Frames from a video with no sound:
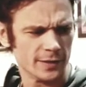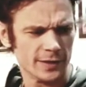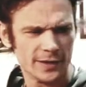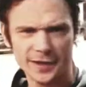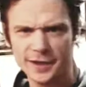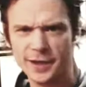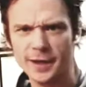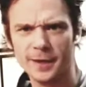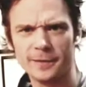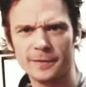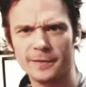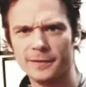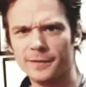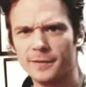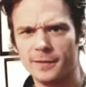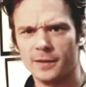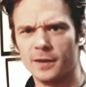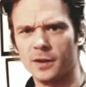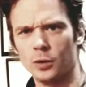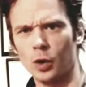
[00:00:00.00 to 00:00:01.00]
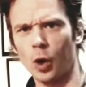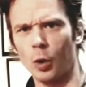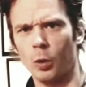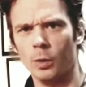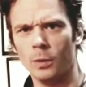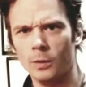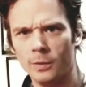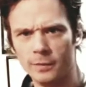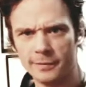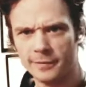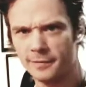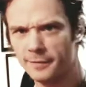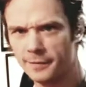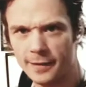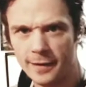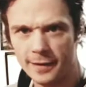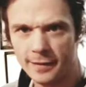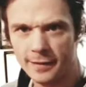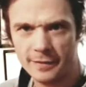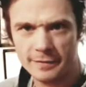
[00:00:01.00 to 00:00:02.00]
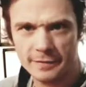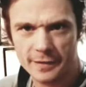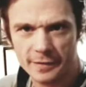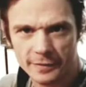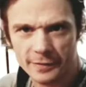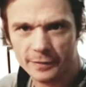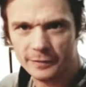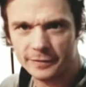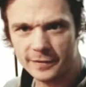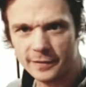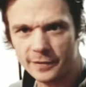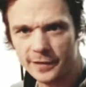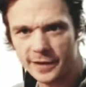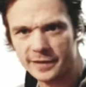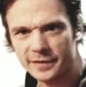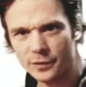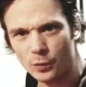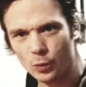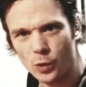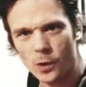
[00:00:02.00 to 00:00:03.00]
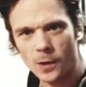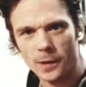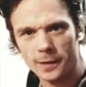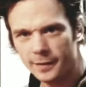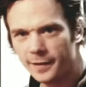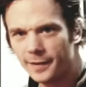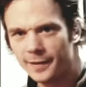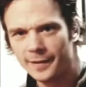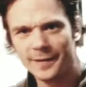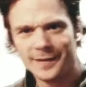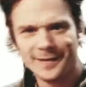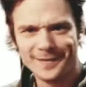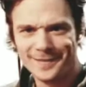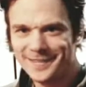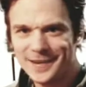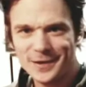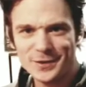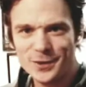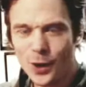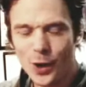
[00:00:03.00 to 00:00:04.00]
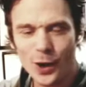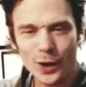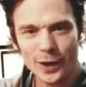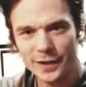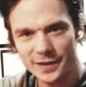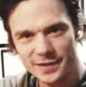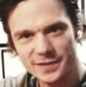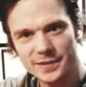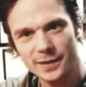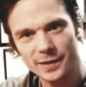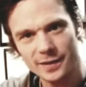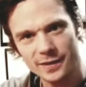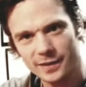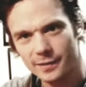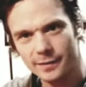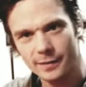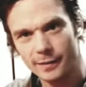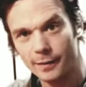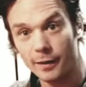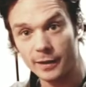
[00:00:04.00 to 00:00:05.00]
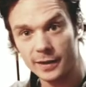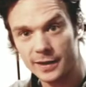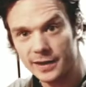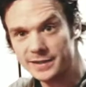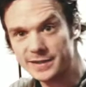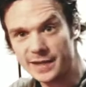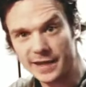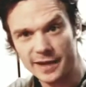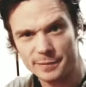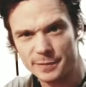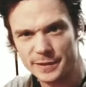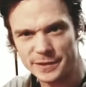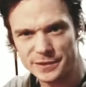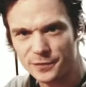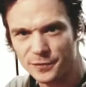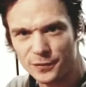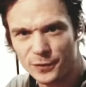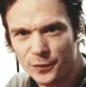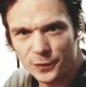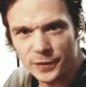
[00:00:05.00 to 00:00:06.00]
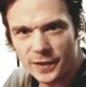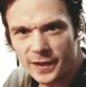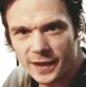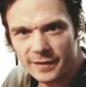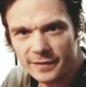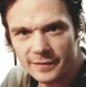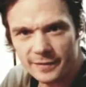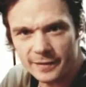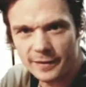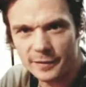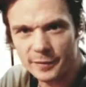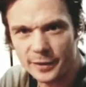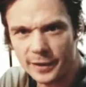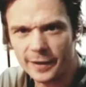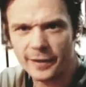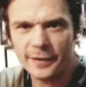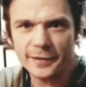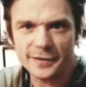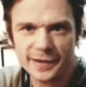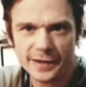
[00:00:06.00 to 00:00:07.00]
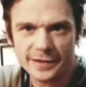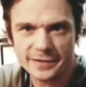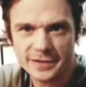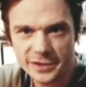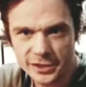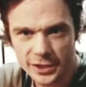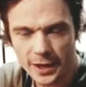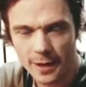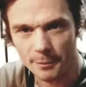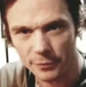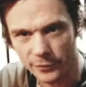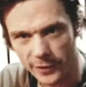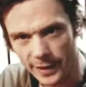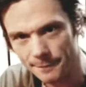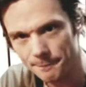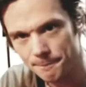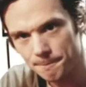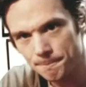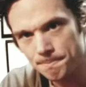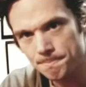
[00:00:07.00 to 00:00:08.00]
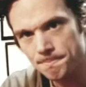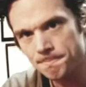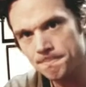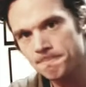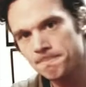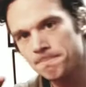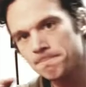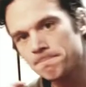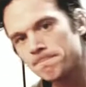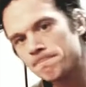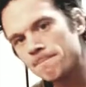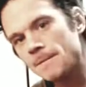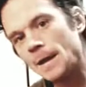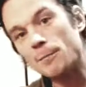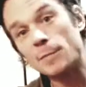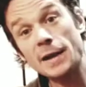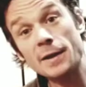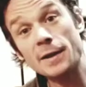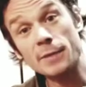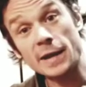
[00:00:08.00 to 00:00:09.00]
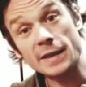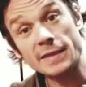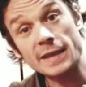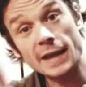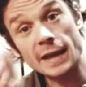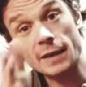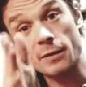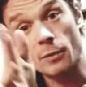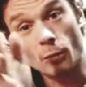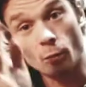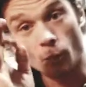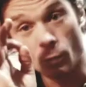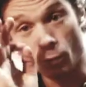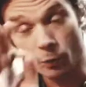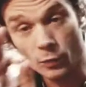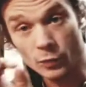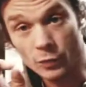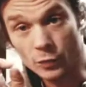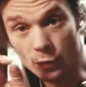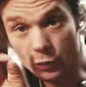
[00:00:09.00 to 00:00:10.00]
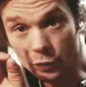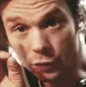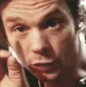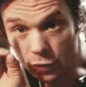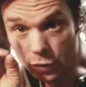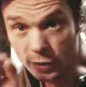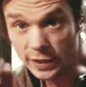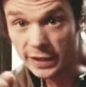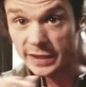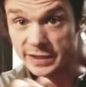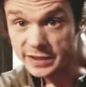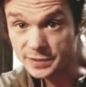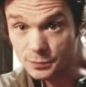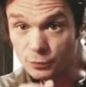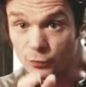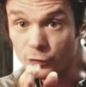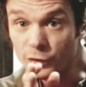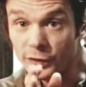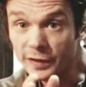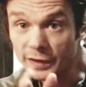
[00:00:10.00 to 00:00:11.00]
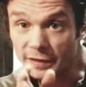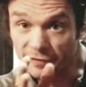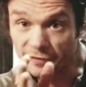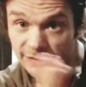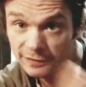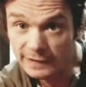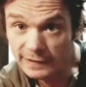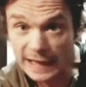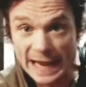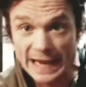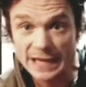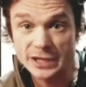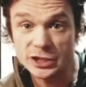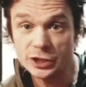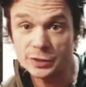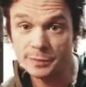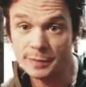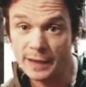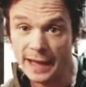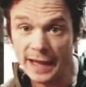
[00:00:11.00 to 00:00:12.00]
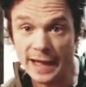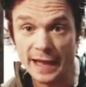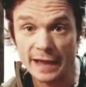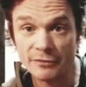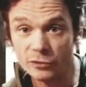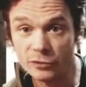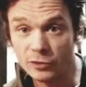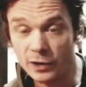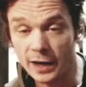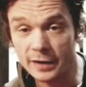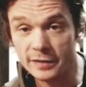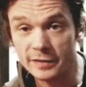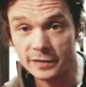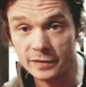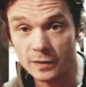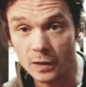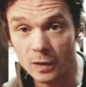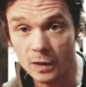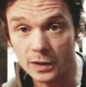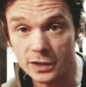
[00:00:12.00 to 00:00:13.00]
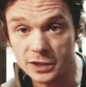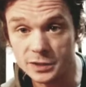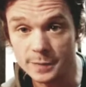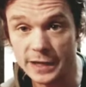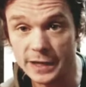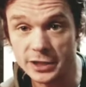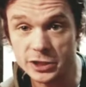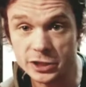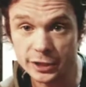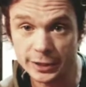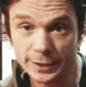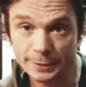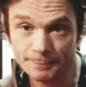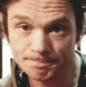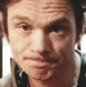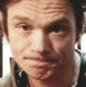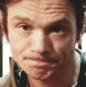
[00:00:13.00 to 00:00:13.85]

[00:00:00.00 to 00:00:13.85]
you know, no, and then they'll get to work. The dog is, because they get a piece of food, the guy, they're gonna be like, oh, this guy's a chump, right? But anyway, you can get some really flashy behavior out of the dog, especially